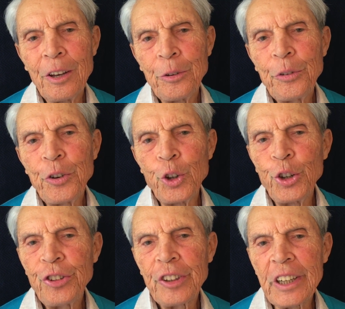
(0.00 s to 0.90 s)
in
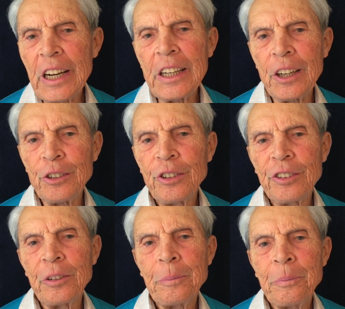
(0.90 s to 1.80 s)
1
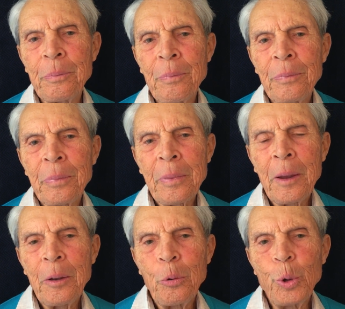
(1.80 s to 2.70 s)
Kings
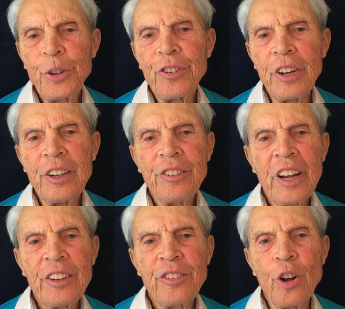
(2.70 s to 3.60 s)
which
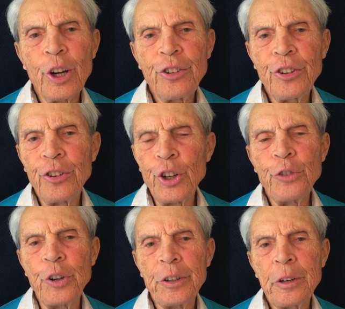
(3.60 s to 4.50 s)
says, as thy
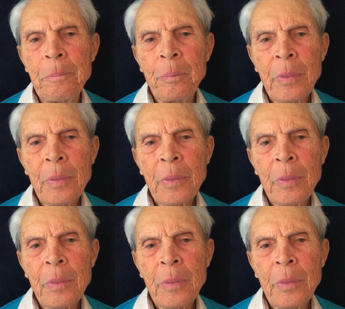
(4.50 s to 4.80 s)
servant